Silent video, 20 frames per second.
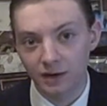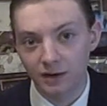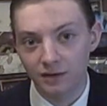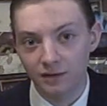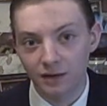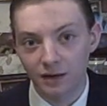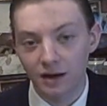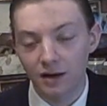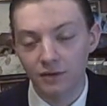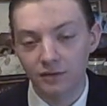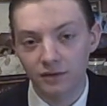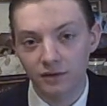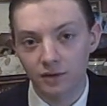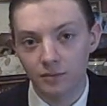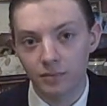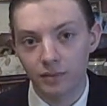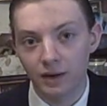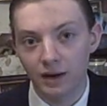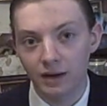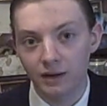anything else in a
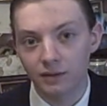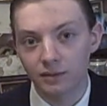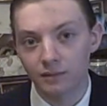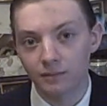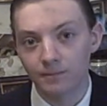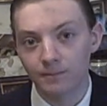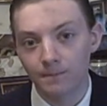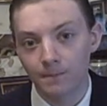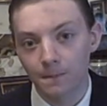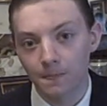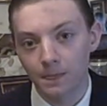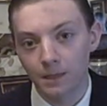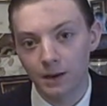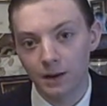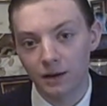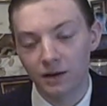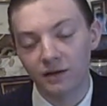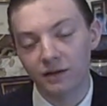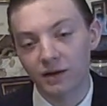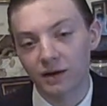bite. And
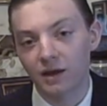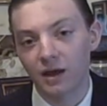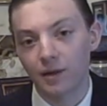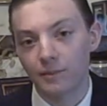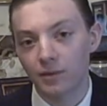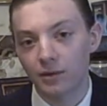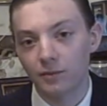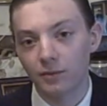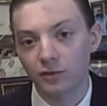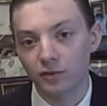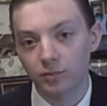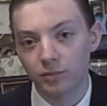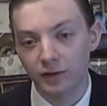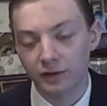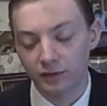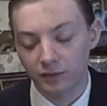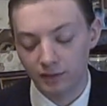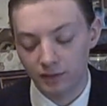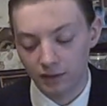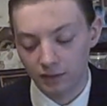again, that can't be the most
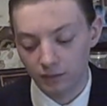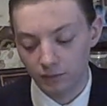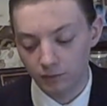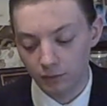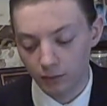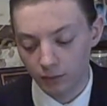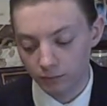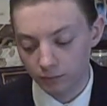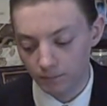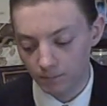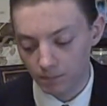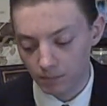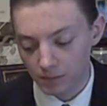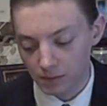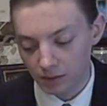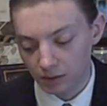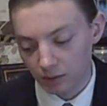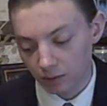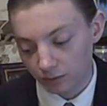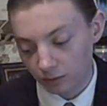pleasant thing in the world.
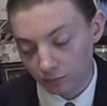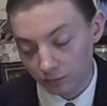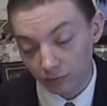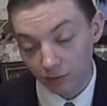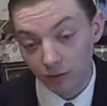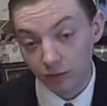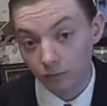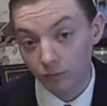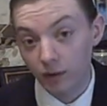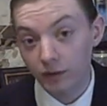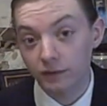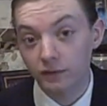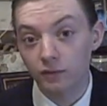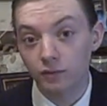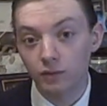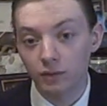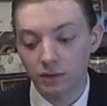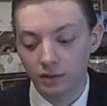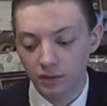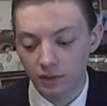So price-wise is
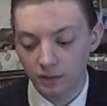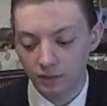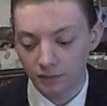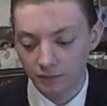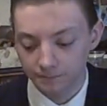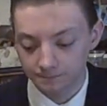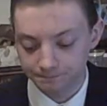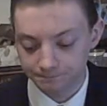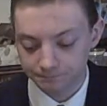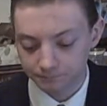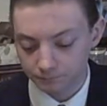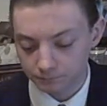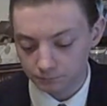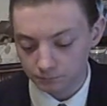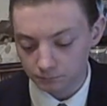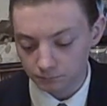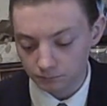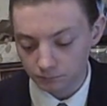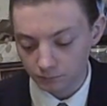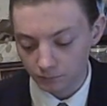what it is.
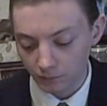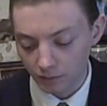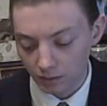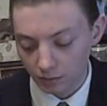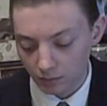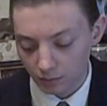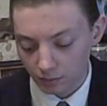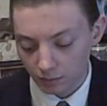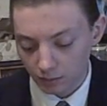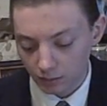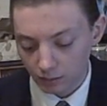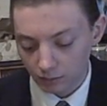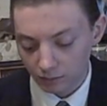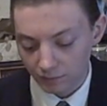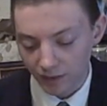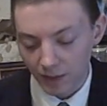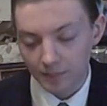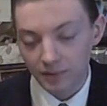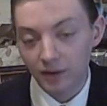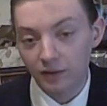
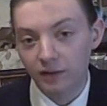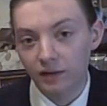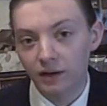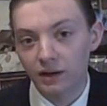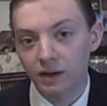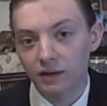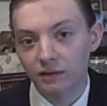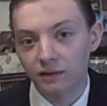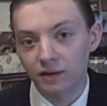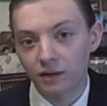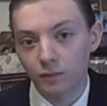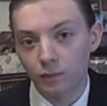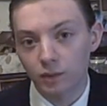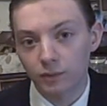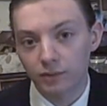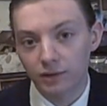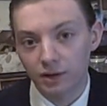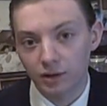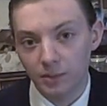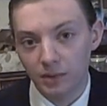With that being said, out of 10, what are
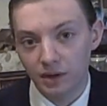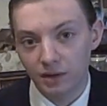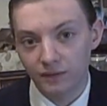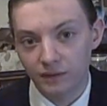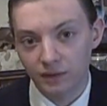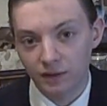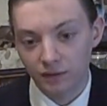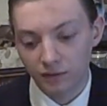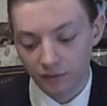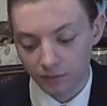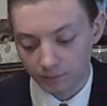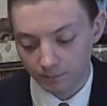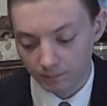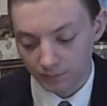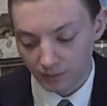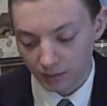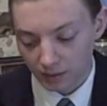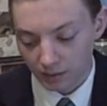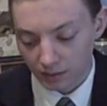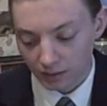we going to be giving this?
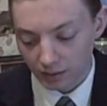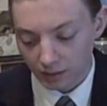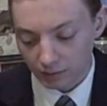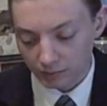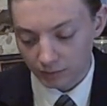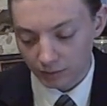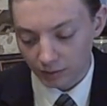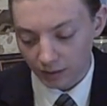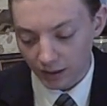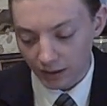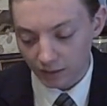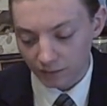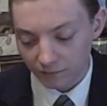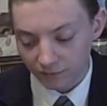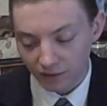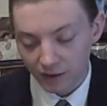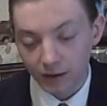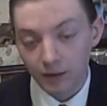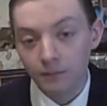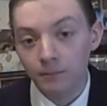Well, out of
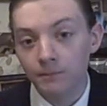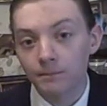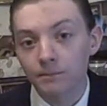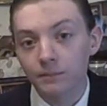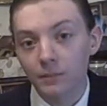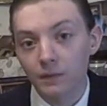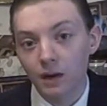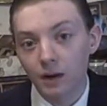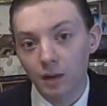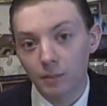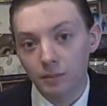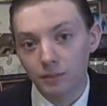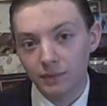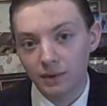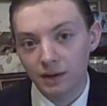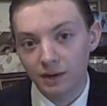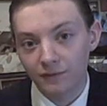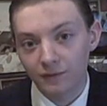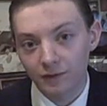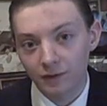10, I'm going to be
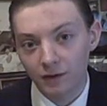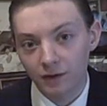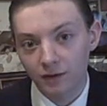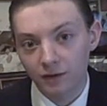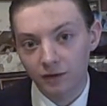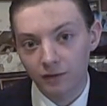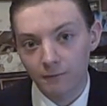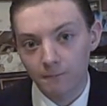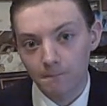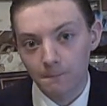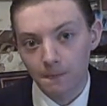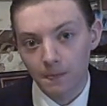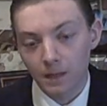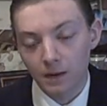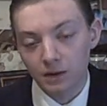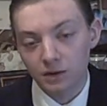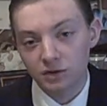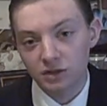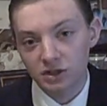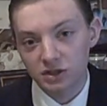giving this
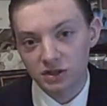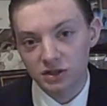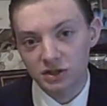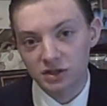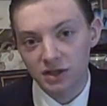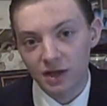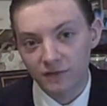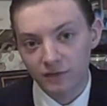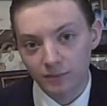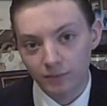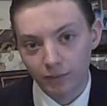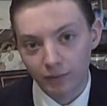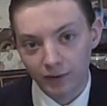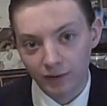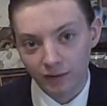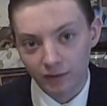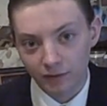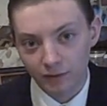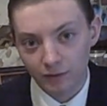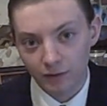just a
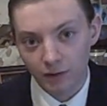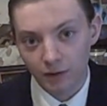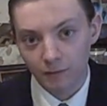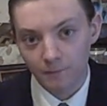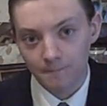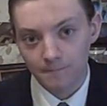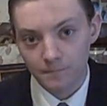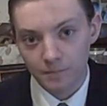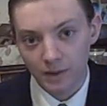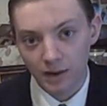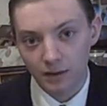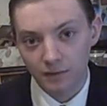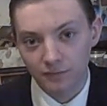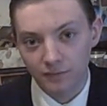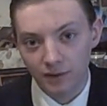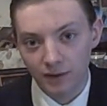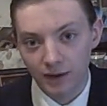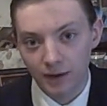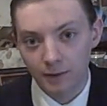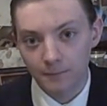7.0 out of
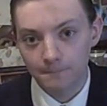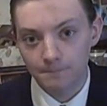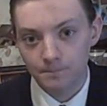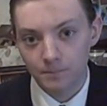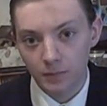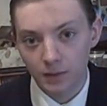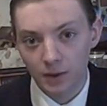10.